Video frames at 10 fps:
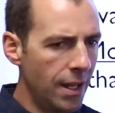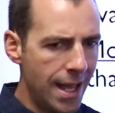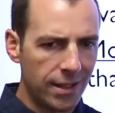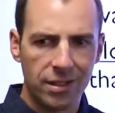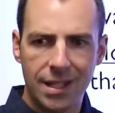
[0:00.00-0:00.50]
the
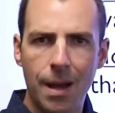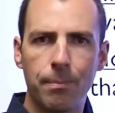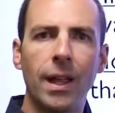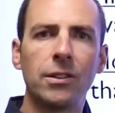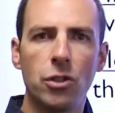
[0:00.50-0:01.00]
next
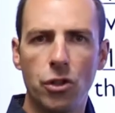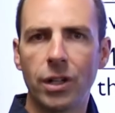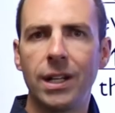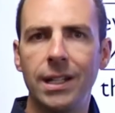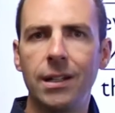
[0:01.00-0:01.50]
step that you're
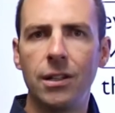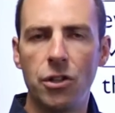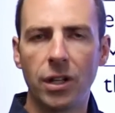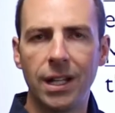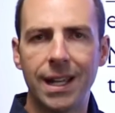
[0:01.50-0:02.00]
going
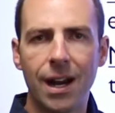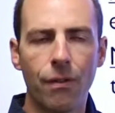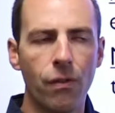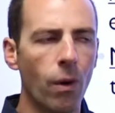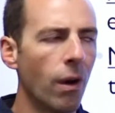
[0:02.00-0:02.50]
to need
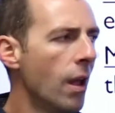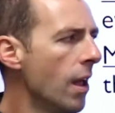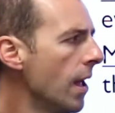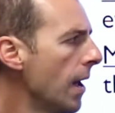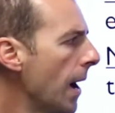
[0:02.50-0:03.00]
care for.
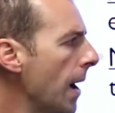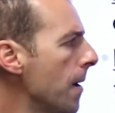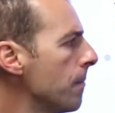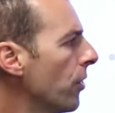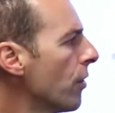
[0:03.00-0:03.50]

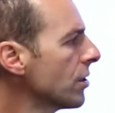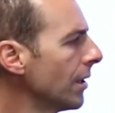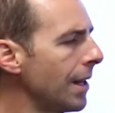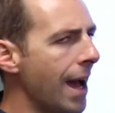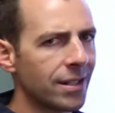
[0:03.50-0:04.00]
There's a
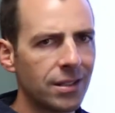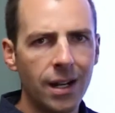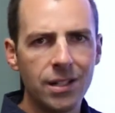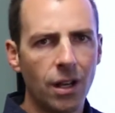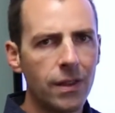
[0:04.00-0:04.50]
lot of
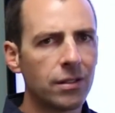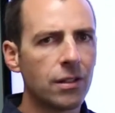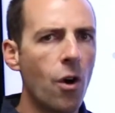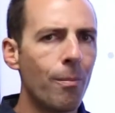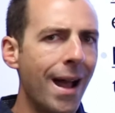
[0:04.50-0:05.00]
studies on this
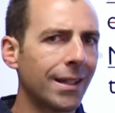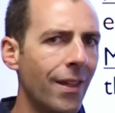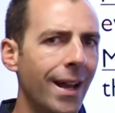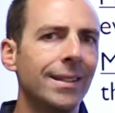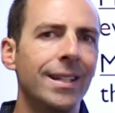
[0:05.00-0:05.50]
going back to
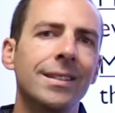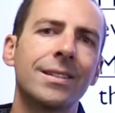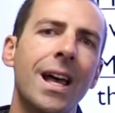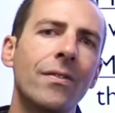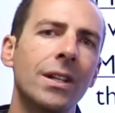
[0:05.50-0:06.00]
the
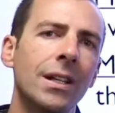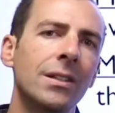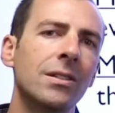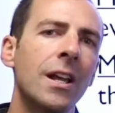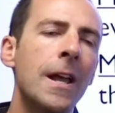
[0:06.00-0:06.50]

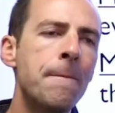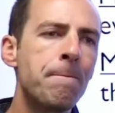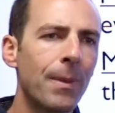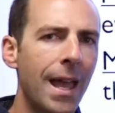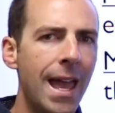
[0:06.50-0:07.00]
1970s,
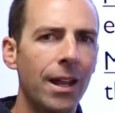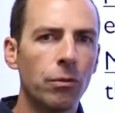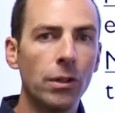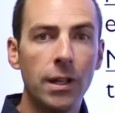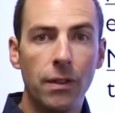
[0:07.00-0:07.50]

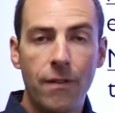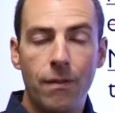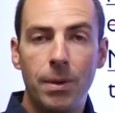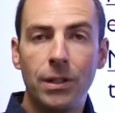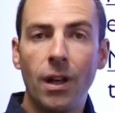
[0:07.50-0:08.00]
and really
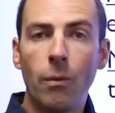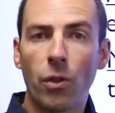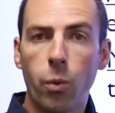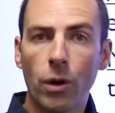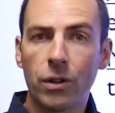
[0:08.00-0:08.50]
they've been done
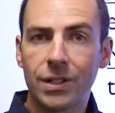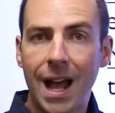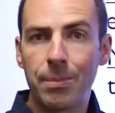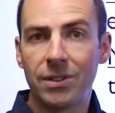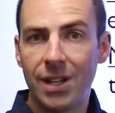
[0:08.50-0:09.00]
with workers'
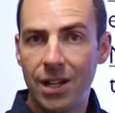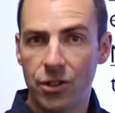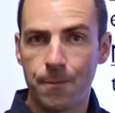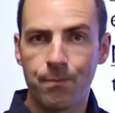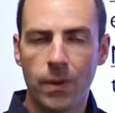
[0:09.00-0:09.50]
compensation.